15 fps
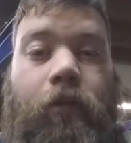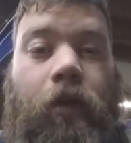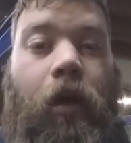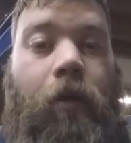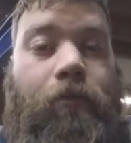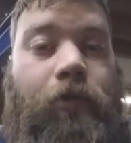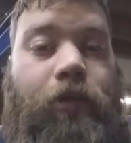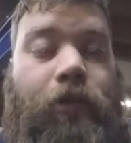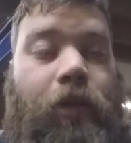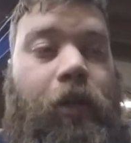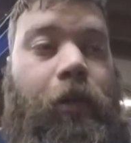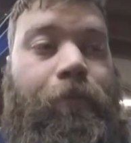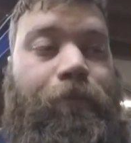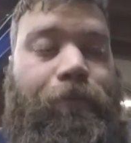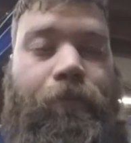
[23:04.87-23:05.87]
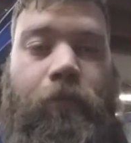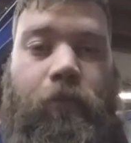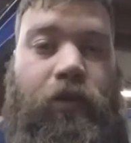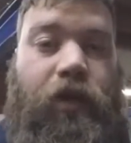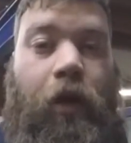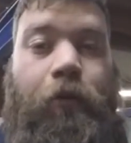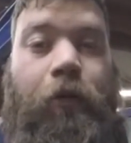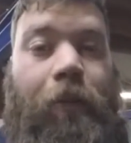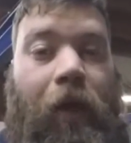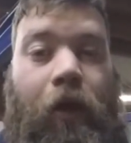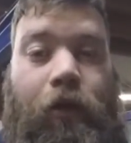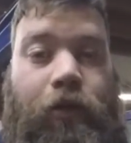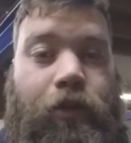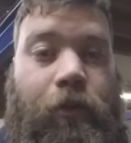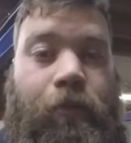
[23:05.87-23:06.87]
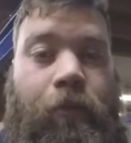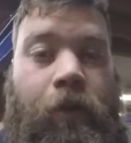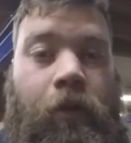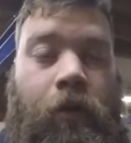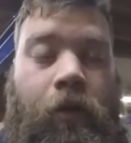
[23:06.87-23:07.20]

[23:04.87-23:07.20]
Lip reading: I'm just going to soda blast them,